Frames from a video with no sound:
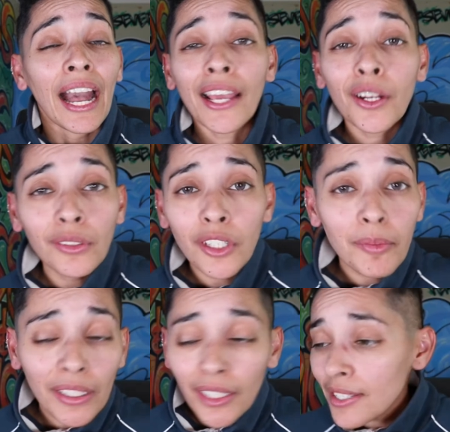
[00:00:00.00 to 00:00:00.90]
I don't
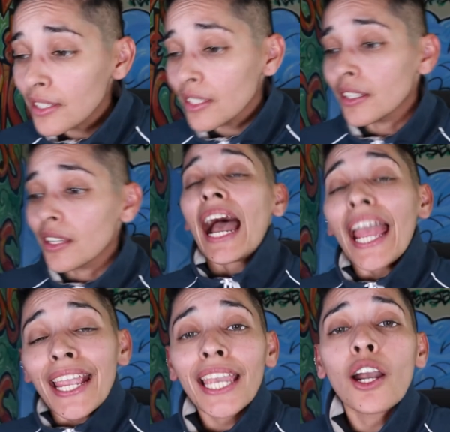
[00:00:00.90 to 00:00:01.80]
learn my lesson.
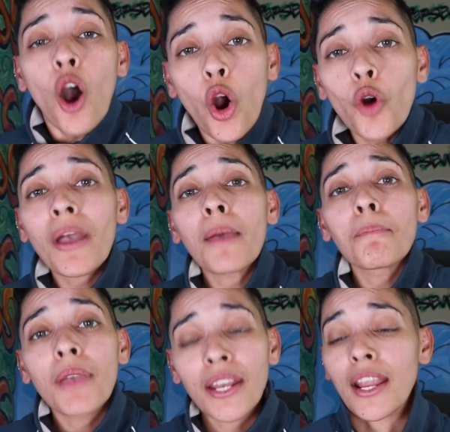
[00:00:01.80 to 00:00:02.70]
I get home at
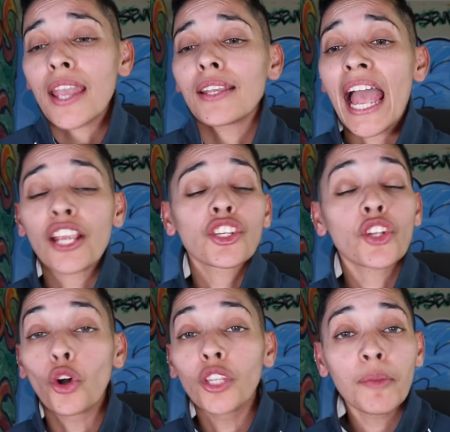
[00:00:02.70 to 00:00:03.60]
midnight. I
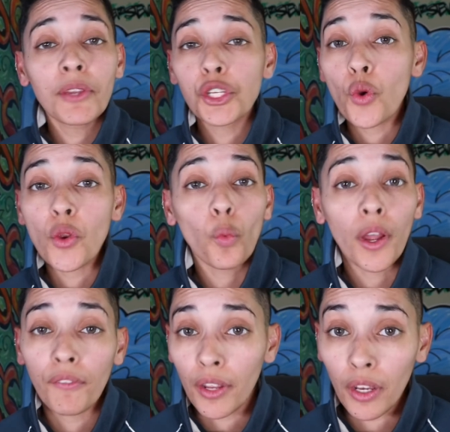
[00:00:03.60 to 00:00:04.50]
should only be doing
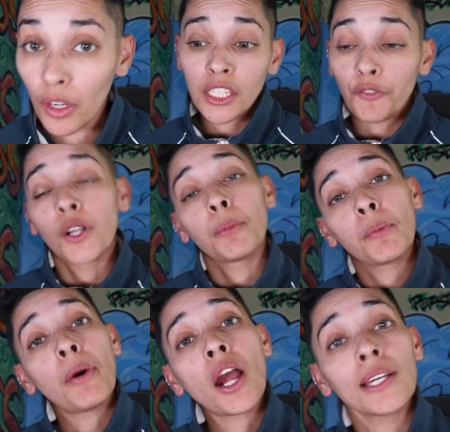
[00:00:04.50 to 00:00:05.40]
one video. The
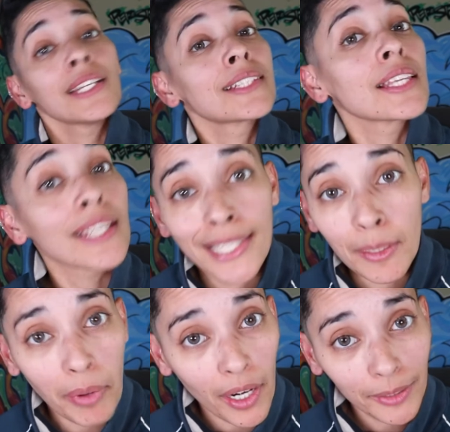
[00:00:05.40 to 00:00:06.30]
filming part is the
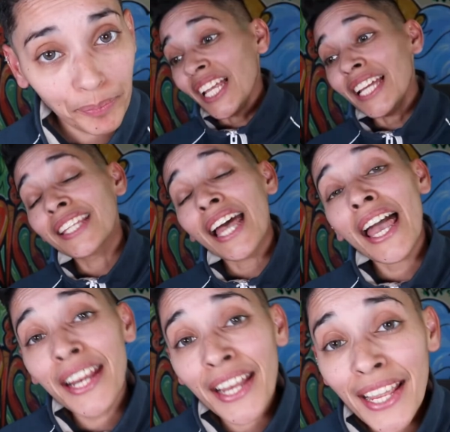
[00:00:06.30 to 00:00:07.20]
easy part. The
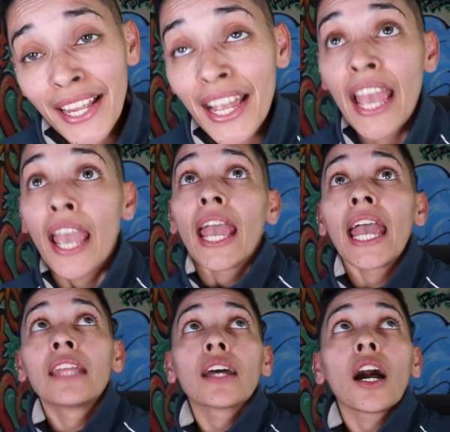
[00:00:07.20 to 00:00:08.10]
editing
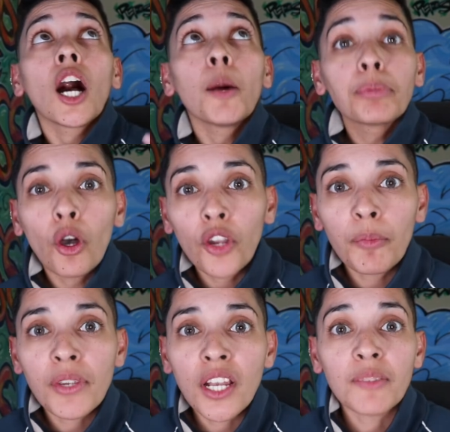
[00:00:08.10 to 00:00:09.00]
and the
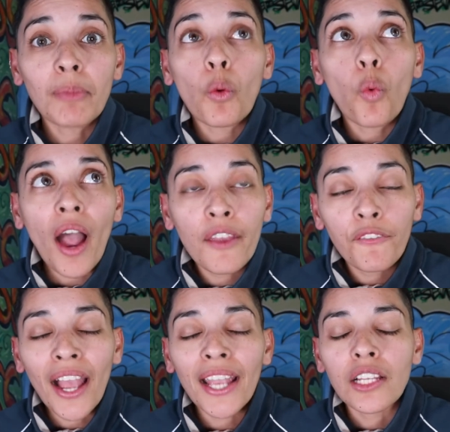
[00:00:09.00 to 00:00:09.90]
uploading because my
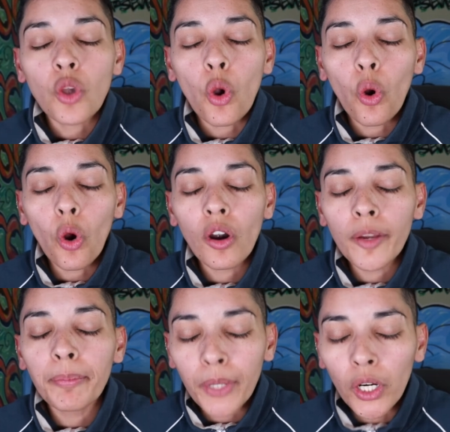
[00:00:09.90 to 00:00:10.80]
Wi-Fi is
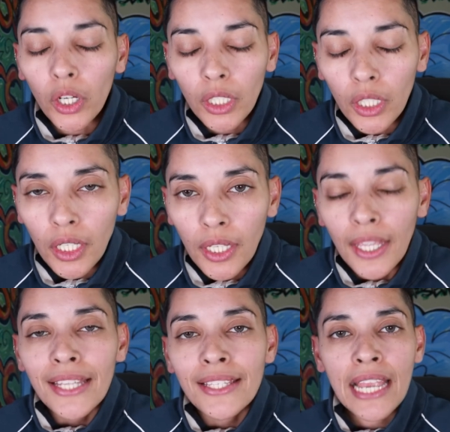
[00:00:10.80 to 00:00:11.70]
horrible
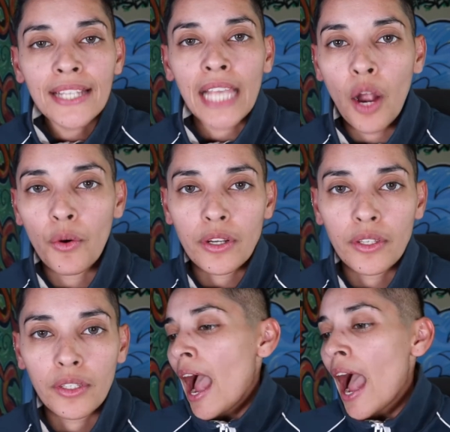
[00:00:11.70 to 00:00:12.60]
takes
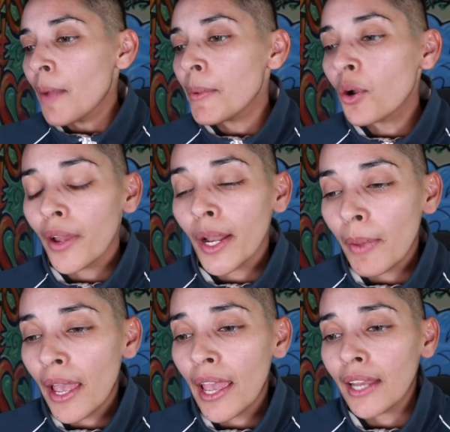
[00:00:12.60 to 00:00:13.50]
hours. I'll be going to
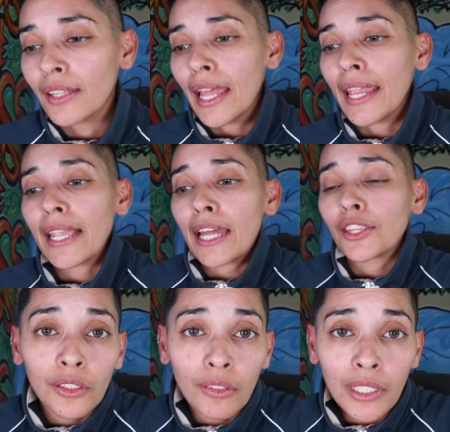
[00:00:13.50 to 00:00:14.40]
bed like
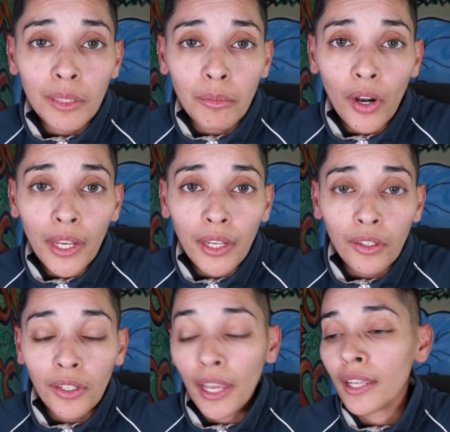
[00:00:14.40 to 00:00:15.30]
at 3 in the
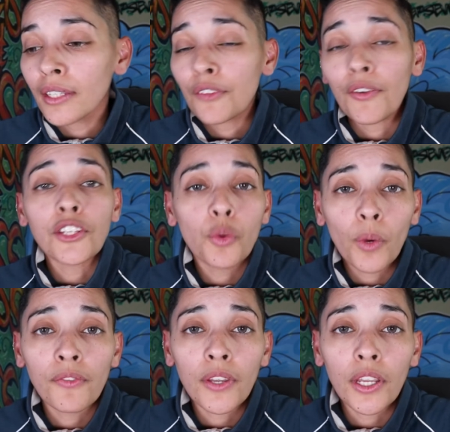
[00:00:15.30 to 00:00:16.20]
morning, okay, if I do
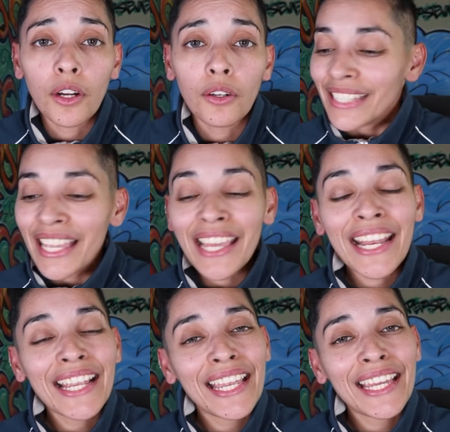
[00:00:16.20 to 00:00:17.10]
one video.
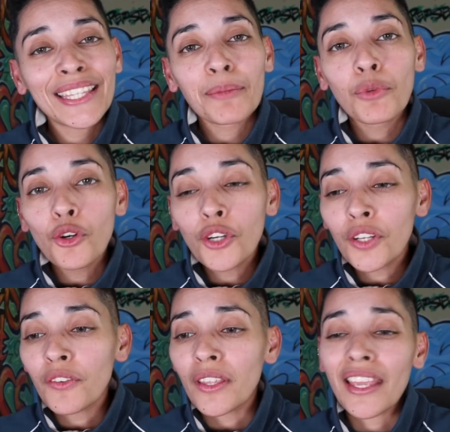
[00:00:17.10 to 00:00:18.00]
Then I get in the
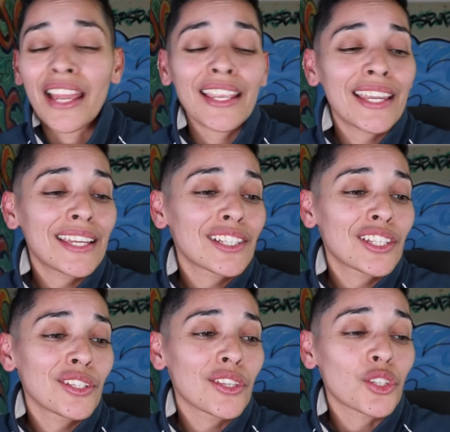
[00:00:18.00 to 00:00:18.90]
mood and I get
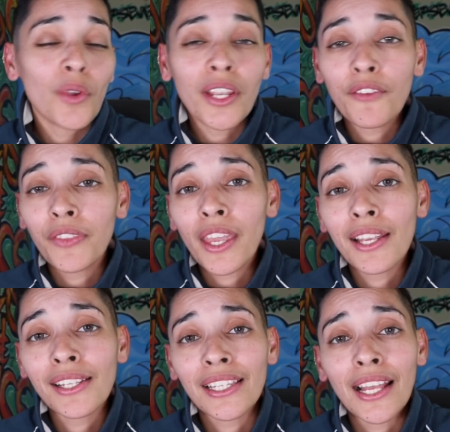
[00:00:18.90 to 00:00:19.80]
into the swing of
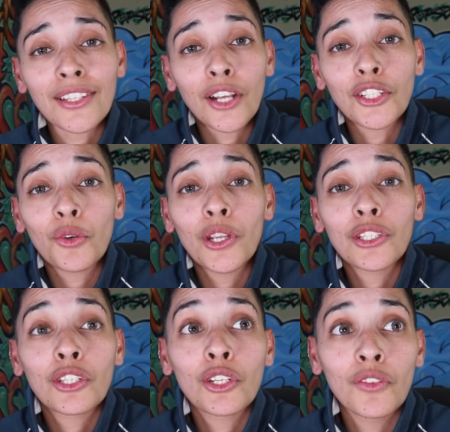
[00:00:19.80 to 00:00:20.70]
things and I start
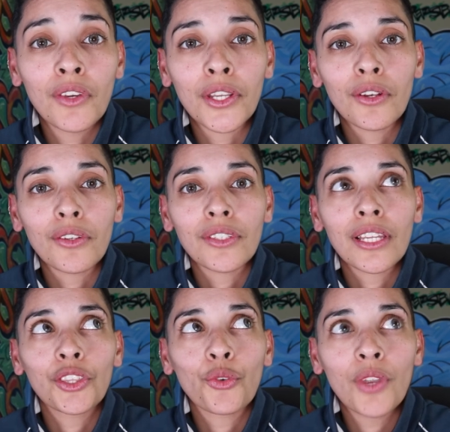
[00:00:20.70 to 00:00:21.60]
doing two videos
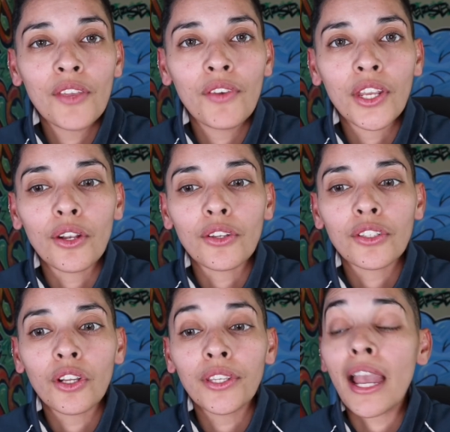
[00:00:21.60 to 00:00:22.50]
and three videos.
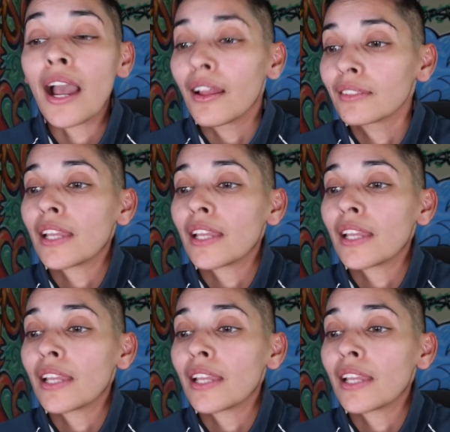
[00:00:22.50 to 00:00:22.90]
So yeah,